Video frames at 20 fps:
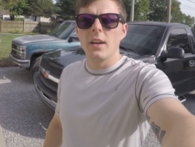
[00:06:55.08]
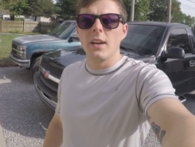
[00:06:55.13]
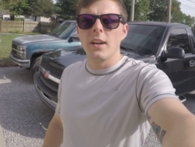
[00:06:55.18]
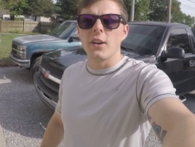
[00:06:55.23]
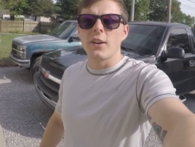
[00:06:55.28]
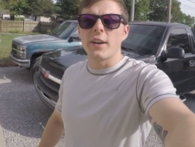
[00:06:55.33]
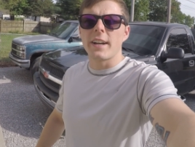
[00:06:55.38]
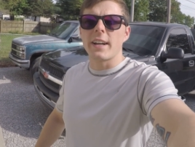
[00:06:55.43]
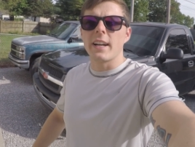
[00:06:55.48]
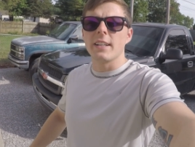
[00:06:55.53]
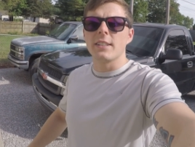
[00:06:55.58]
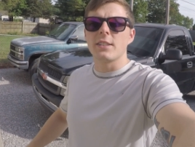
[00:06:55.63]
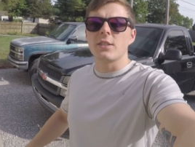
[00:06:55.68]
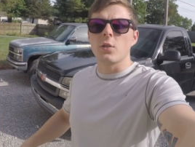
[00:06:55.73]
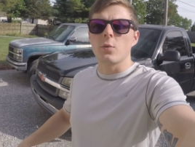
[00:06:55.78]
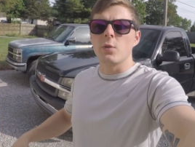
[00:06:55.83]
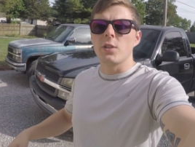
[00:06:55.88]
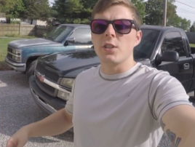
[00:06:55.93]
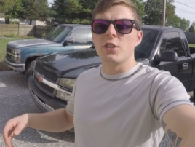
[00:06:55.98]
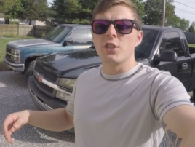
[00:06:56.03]
Alright guys, so
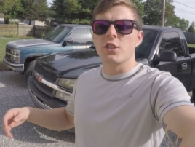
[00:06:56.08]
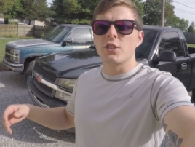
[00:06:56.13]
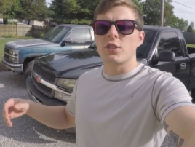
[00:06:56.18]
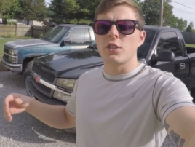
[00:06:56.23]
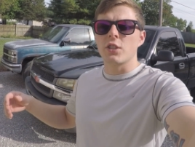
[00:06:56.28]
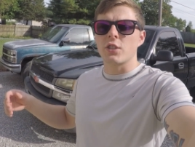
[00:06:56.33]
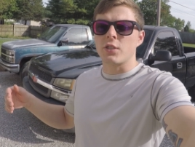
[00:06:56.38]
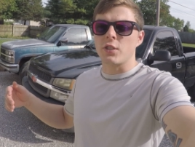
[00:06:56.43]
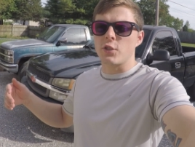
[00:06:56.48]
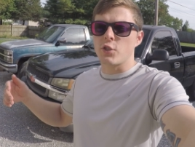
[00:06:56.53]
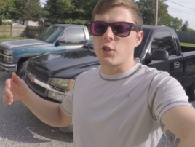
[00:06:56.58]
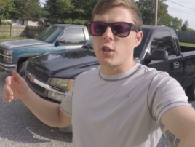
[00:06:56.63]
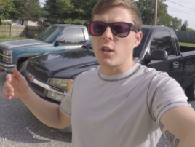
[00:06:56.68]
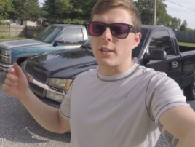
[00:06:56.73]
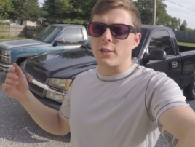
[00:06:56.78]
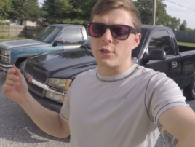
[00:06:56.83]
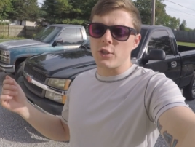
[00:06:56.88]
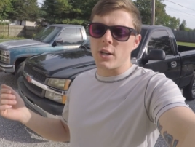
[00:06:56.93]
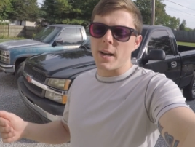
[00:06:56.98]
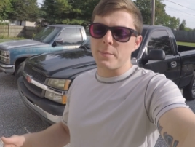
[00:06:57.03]
we just took the
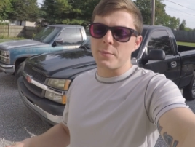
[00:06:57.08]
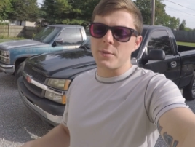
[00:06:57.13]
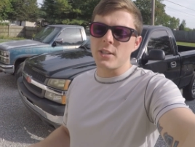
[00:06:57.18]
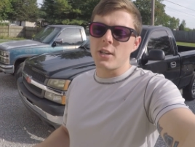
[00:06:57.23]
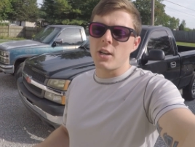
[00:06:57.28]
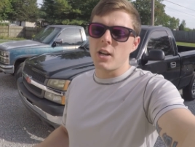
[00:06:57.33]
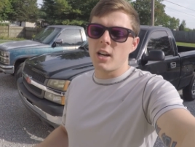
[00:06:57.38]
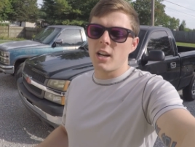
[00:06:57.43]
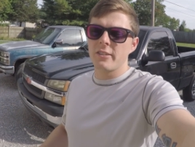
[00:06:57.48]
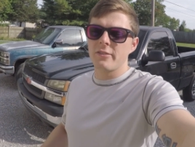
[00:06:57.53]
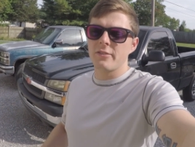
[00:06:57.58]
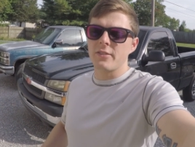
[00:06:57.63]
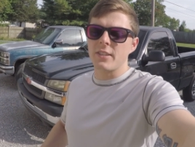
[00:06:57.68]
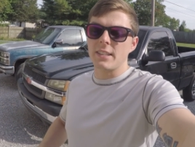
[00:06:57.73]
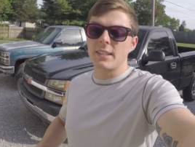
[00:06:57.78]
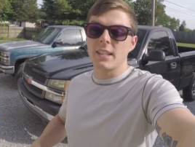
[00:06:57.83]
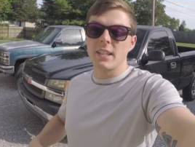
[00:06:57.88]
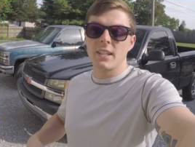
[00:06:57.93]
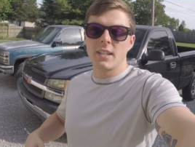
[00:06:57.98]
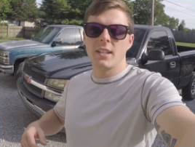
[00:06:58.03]
truck, dropped it off, they
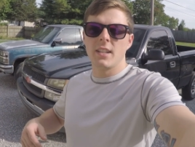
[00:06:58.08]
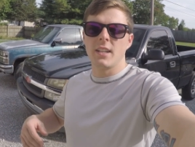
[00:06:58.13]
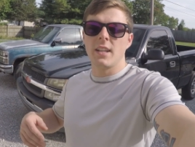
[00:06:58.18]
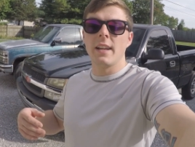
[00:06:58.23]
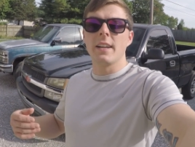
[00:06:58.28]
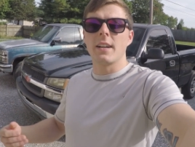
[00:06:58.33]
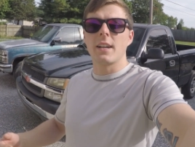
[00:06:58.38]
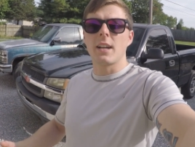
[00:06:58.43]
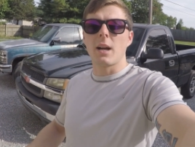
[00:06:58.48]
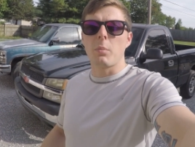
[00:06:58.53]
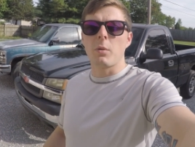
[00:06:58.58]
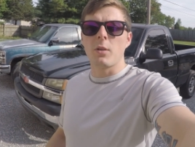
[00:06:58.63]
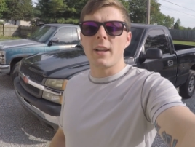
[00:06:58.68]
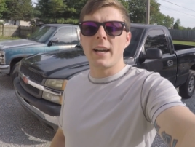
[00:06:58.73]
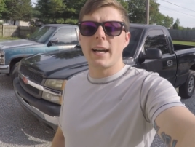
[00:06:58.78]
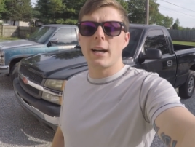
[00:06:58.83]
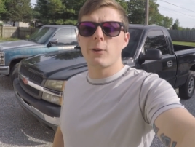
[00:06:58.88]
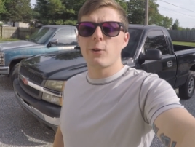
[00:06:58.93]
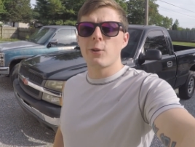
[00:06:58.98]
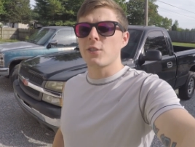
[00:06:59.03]
tinted it in a couple
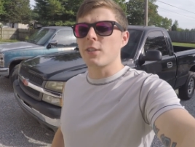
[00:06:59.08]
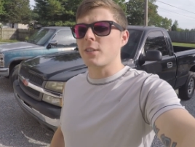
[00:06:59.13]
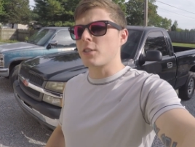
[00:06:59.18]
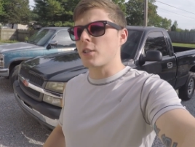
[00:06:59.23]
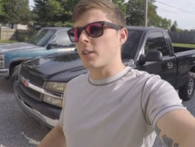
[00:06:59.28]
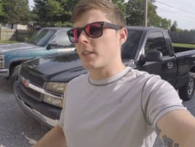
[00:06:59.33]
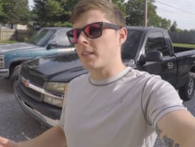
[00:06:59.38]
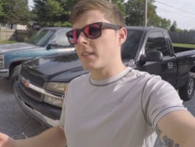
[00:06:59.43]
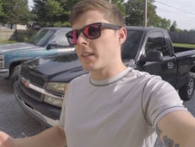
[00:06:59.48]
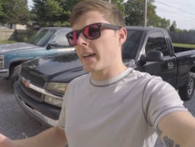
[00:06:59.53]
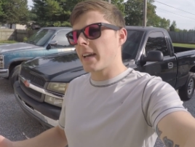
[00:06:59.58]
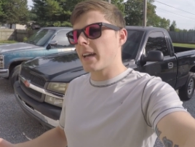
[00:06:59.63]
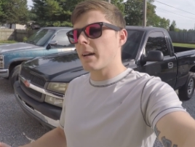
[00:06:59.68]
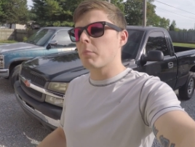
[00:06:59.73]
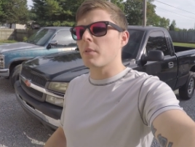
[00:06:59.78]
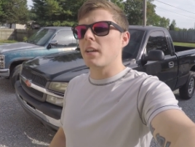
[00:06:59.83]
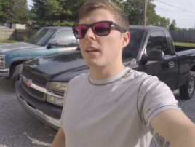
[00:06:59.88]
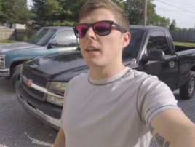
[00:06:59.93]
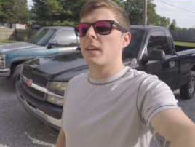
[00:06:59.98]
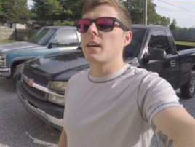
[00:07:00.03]
hours, I took a nap,
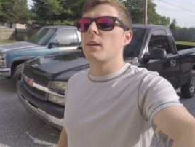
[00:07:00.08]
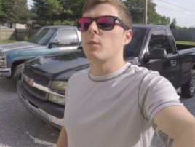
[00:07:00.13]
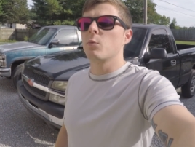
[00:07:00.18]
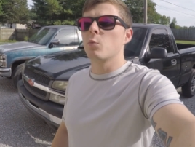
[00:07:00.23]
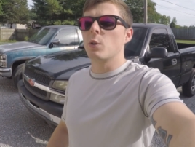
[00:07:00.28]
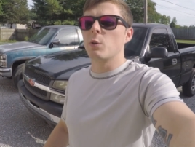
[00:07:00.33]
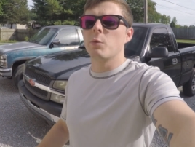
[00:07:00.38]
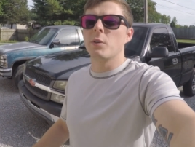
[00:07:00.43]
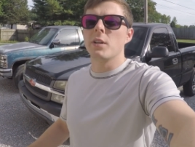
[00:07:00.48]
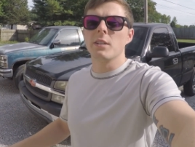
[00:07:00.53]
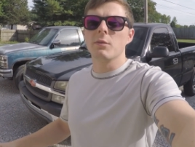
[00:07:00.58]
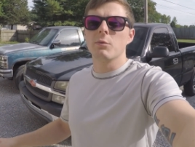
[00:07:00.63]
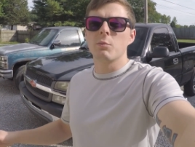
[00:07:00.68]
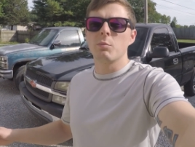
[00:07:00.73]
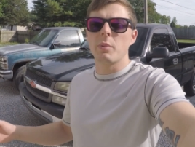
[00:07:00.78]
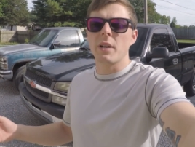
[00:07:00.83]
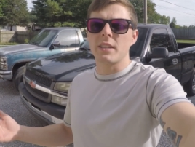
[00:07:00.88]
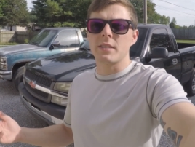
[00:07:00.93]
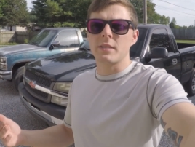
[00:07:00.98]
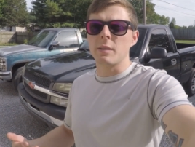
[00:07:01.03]
and we went and
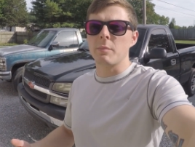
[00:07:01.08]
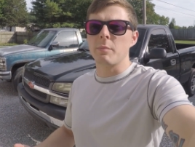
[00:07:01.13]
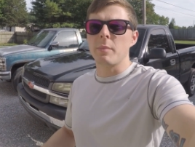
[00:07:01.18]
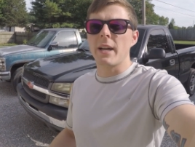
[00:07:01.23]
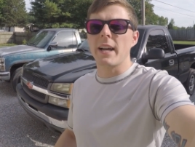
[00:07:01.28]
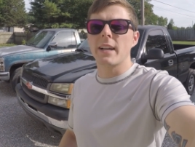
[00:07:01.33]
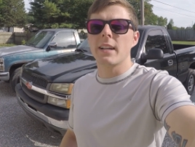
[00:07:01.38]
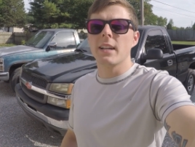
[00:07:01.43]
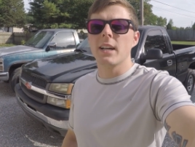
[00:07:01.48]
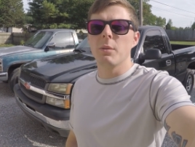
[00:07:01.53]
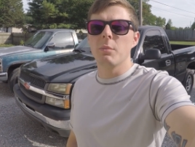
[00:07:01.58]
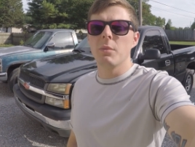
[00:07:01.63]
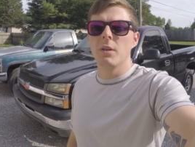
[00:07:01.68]
picked it back up.